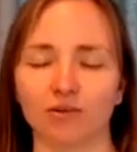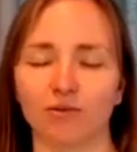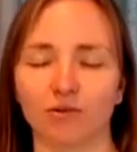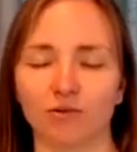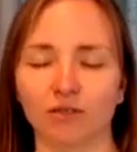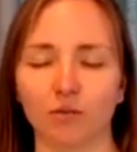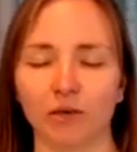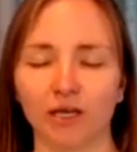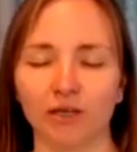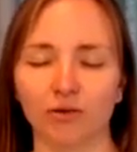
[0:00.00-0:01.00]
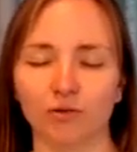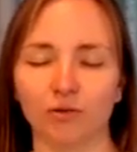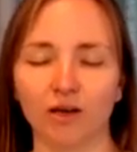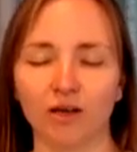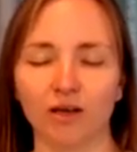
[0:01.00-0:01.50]
or the way
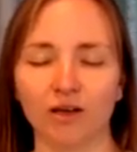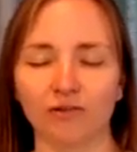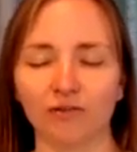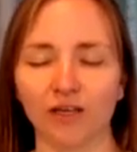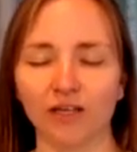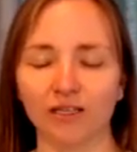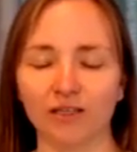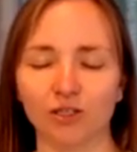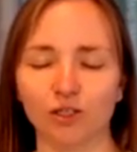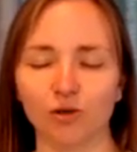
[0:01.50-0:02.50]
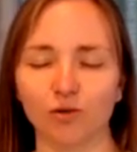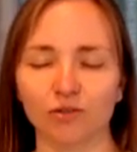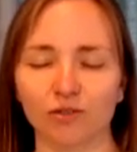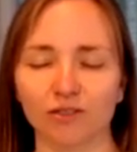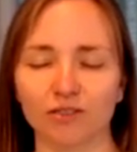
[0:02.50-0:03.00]
you feel in the
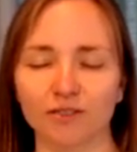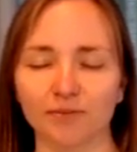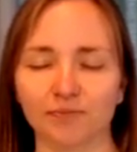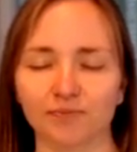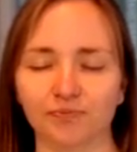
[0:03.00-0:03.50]
shoulders.